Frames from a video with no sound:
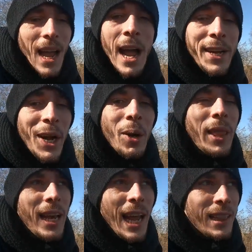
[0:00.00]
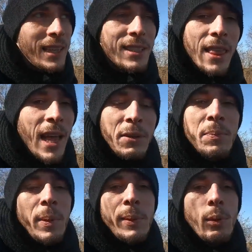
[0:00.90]
I know that at least a
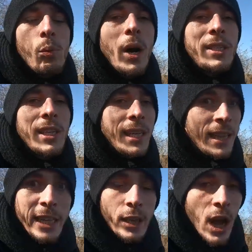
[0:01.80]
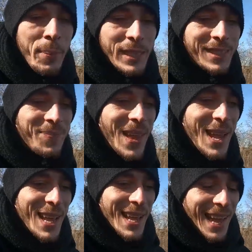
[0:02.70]
thousand people will watch it and they'll comment.
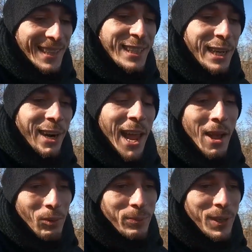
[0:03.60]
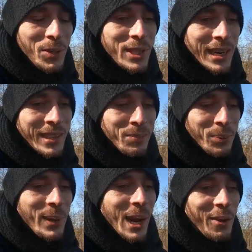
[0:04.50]
And here I am with my new channel, I'm
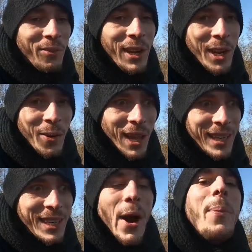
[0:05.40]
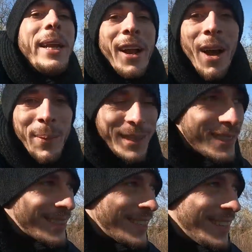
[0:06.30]
putting out a video and nobody
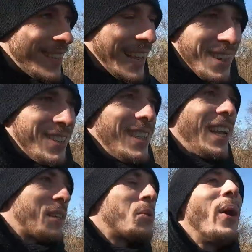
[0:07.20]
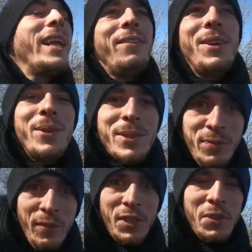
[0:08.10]
comments and there's like 20 views,
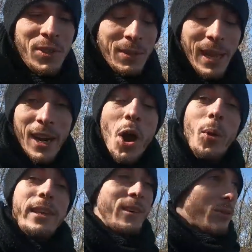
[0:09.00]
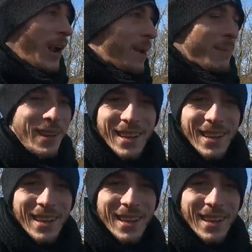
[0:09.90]
50 views. I'm like, holy crap,